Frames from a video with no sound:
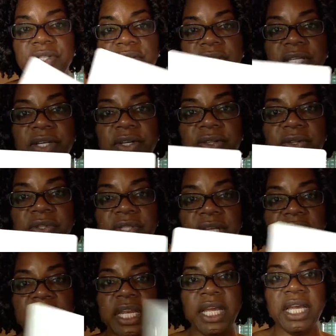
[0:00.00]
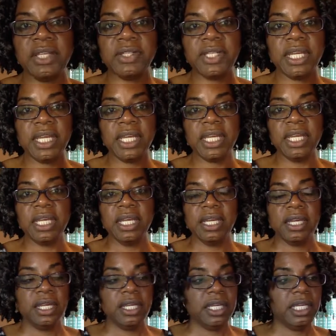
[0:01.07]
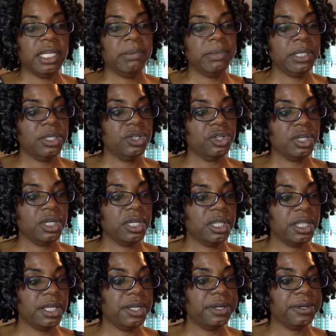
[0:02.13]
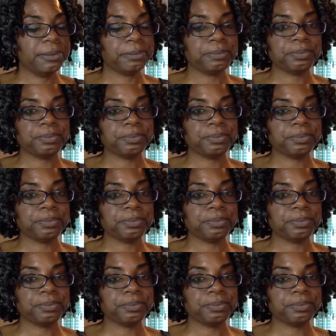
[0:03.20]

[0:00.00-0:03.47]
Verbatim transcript: and the other side has a image on there.